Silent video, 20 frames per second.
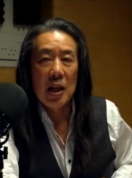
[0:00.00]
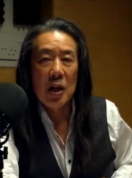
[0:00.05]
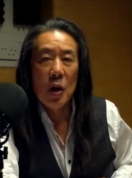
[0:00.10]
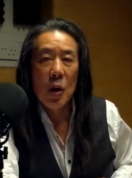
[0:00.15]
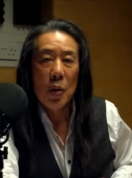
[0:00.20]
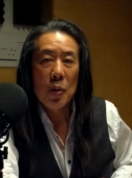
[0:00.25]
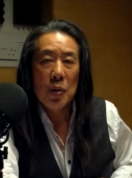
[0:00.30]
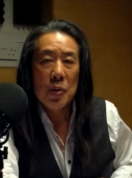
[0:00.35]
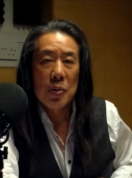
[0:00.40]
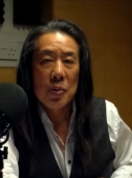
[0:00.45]

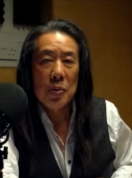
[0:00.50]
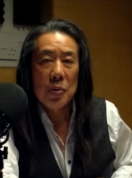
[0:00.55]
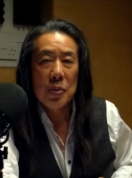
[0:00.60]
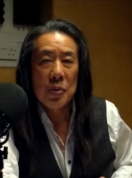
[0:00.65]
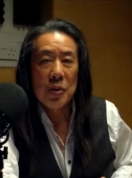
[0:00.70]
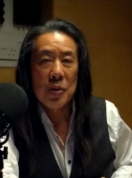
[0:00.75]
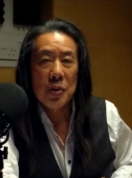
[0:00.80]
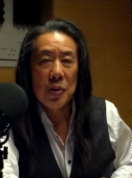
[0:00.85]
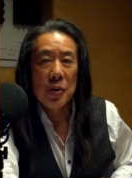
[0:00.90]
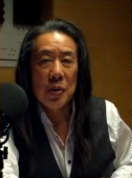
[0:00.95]

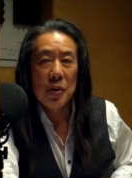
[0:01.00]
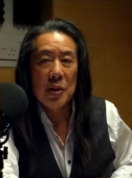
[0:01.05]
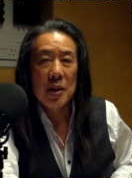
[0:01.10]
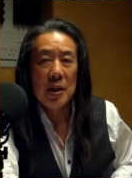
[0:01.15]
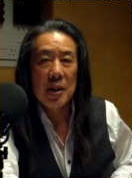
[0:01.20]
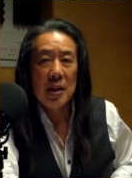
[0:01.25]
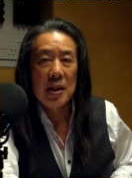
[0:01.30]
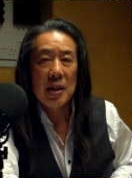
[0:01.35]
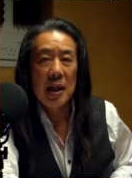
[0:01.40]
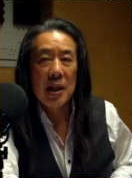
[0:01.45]
cultural thought
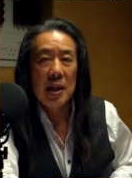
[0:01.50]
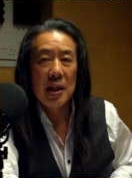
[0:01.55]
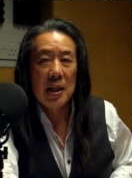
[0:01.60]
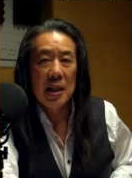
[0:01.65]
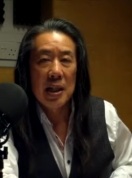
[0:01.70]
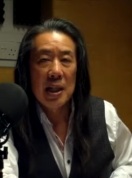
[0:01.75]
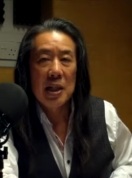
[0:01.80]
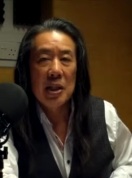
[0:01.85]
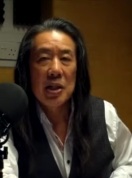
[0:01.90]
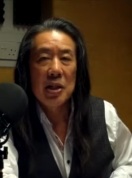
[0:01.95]
that
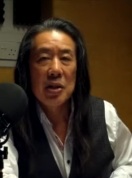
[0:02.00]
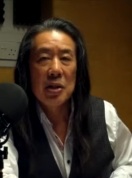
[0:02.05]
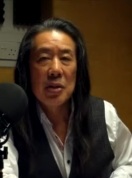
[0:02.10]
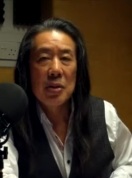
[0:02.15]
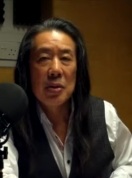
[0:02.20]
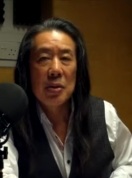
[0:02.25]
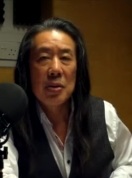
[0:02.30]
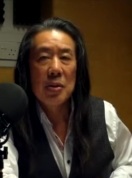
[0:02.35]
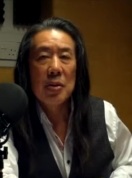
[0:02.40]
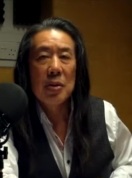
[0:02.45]
leads
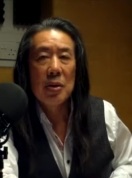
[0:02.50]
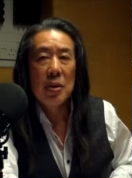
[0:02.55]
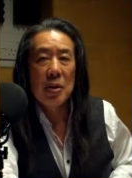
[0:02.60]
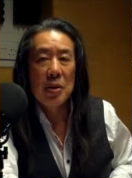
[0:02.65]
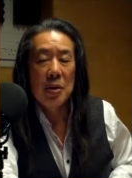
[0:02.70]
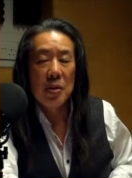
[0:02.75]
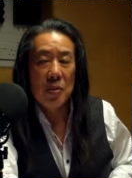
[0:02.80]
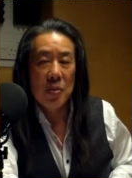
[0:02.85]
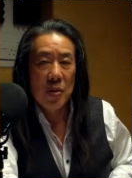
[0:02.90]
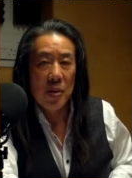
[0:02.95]
to
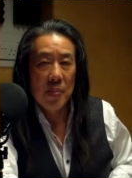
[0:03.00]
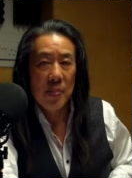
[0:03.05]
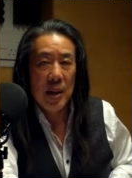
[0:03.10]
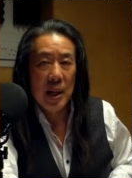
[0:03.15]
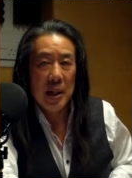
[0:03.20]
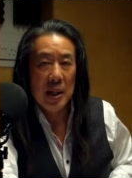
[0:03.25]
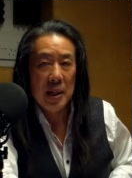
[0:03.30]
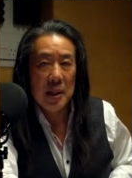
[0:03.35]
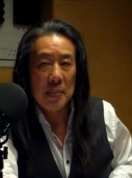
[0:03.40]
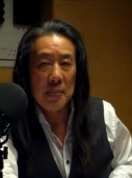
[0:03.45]

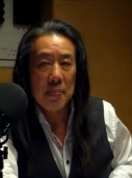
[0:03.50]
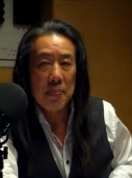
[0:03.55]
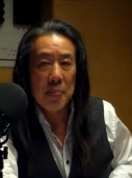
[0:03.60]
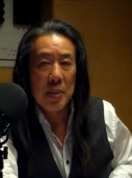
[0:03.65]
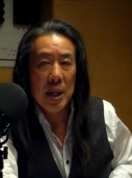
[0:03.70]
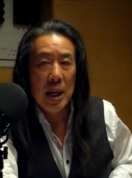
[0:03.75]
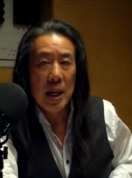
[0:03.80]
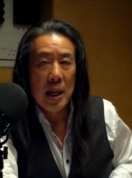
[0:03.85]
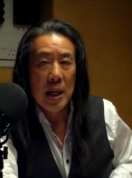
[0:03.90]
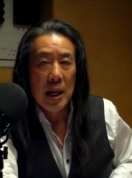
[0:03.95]
rebellion.
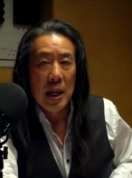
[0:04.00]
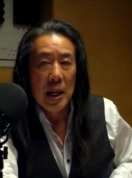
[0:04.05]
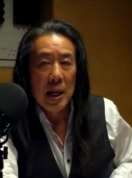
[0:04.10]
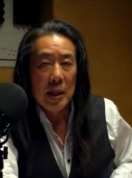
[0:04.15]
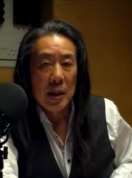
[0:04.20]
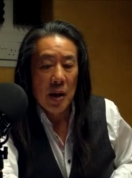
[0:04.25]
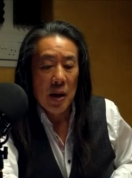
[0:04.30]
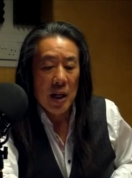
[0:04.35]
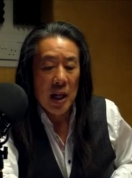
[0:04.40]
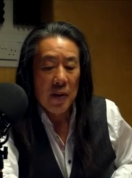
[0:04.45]
I'm
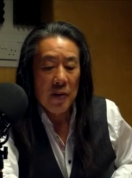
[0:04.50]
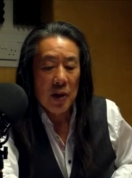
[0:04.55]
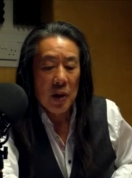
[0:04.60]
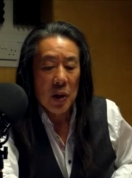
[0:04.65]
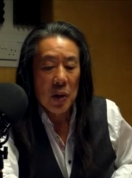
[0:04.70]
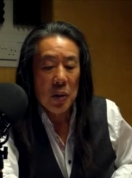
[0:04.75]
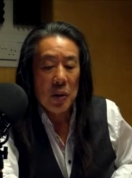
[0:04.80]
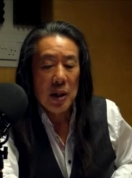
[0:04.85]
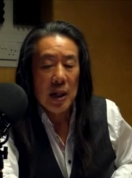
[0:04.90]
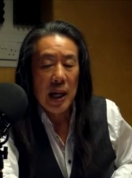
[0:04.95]
going to have a
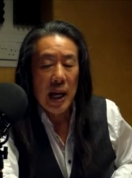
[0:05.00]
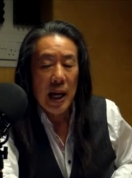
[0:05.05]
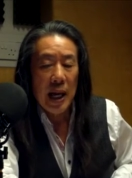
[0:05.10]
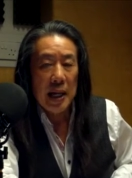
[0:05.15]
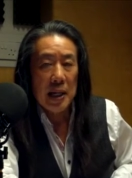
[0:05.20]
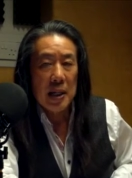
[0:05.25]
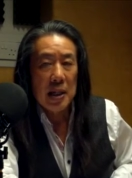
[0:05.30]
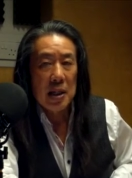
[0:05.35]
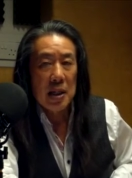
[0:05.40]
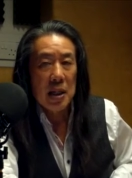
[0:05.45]
look
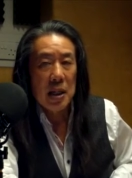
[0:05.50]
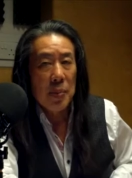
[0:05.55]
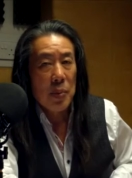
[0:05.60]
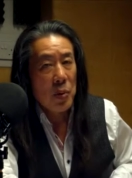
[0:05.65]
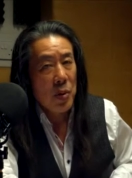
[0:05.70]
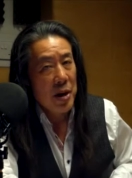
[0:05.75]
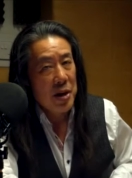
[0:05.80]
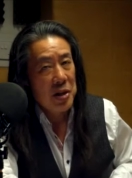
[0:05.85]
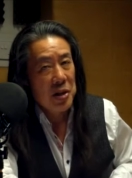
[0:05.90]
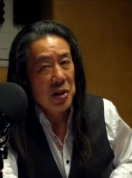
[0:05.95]
at
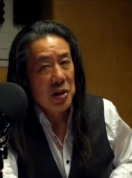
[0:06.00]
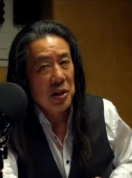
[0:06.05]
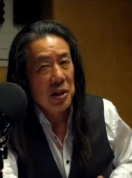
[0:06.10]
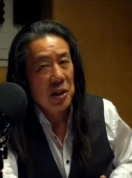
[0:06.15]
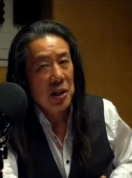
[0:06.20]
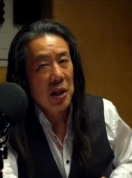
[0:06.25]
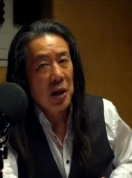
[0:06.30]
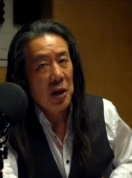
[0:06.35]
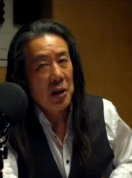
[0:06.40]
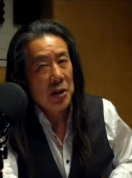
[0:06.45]
liberation
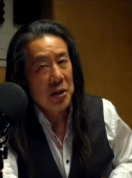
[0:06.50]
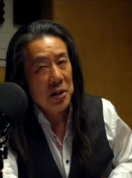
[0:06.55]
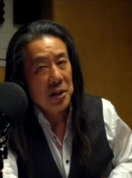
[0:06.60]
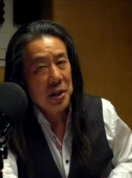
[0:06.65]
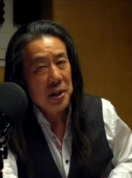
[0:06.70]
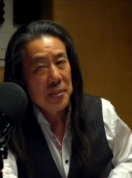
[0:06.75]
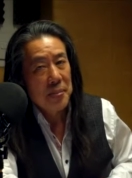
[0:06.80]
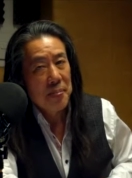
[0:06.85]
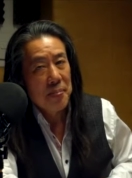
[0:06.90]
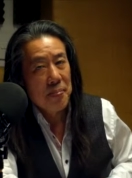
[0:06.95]

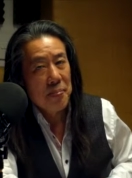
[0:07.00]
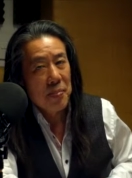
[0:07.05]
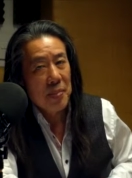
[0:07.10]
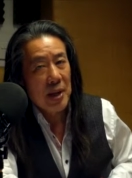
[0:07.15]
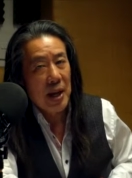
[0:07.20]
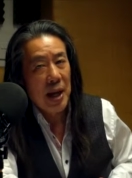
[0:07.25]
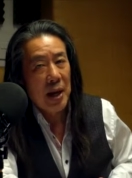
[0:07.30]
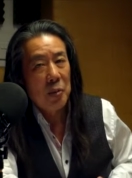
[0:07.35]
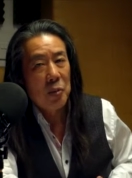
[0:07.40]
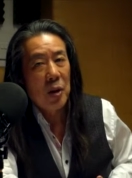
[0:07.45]
theology
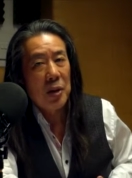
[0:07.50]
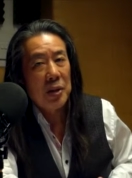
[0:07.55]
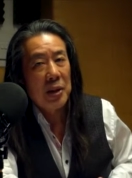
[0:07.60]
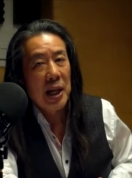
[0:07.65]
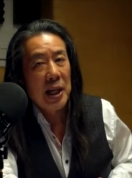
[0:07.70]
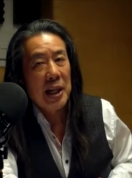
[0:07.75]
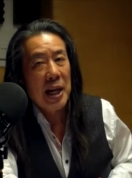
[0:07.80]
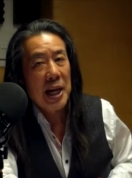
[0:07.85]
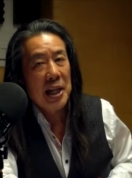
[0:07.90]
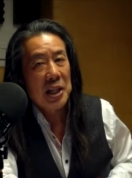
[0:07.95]
and what
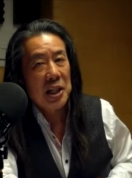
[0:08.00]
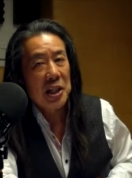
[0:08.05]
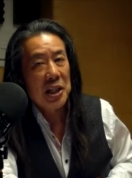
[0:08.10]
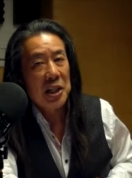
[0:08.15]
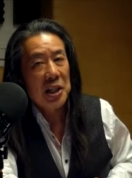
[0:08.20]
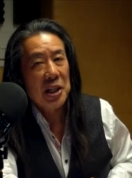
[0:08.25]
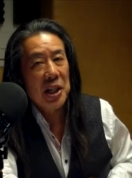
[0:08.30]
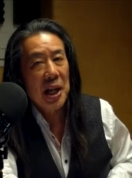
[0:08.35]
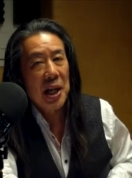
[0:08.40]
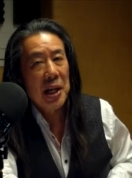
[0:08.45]
that has
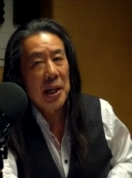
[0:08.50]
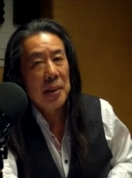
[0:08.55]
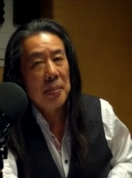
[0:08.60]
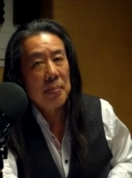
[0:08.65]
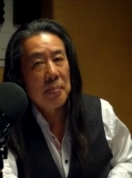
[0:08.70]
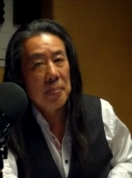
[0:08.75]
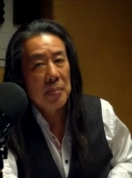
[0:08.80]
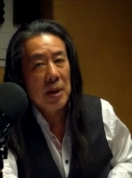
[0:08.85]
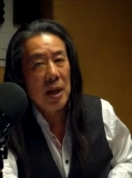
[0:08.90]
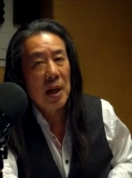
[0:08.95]
to say
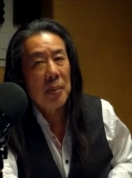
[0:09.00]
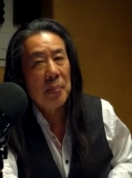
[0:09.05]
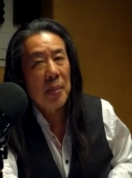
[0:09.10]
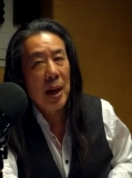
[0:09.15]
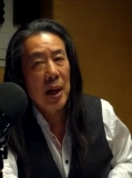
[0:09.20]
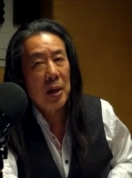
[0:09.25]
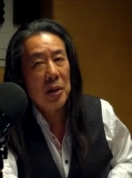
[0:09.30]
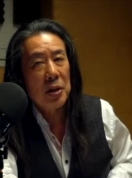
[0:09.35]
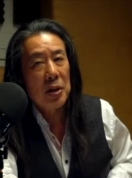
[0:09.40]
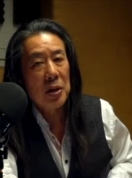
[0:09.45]

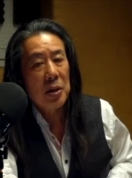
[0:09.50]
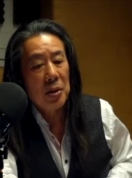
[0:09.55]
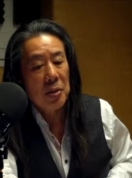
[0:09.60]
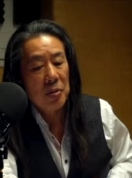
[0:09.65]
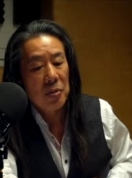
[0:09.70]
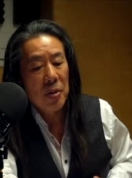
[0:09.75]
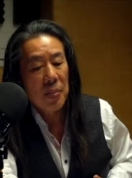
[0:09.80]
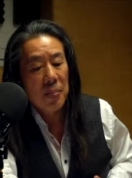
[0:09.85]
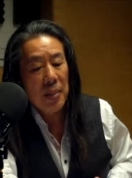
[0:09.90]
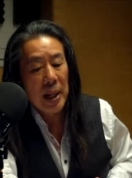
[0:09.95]
about
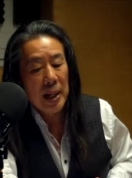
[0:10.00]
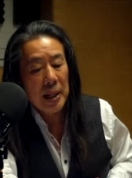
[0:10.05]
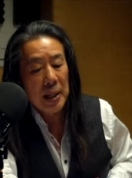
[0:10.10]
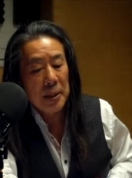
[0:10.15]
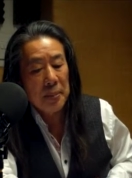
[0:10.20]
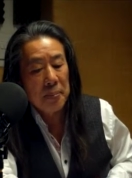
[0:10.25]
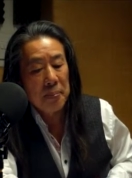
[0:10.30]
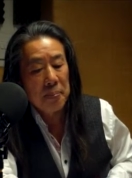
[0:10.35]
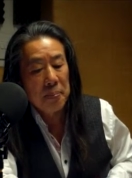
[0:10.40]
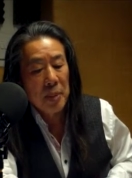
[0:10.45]

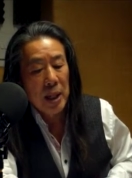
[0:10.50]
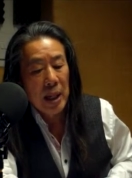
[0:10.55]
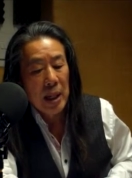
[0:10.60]
rebellion,